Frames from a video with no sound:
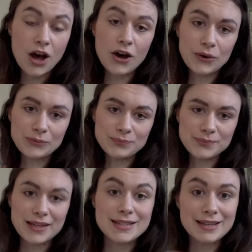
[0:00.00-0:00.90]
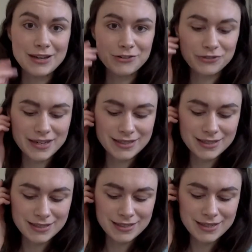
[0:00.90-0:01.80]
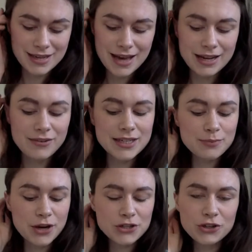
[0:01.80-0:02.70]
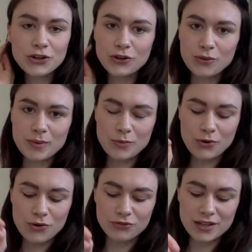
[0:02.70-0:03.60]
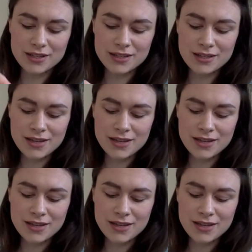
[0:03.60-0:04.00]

Oh, it's the girlfriend. And her expression could not be more obvious.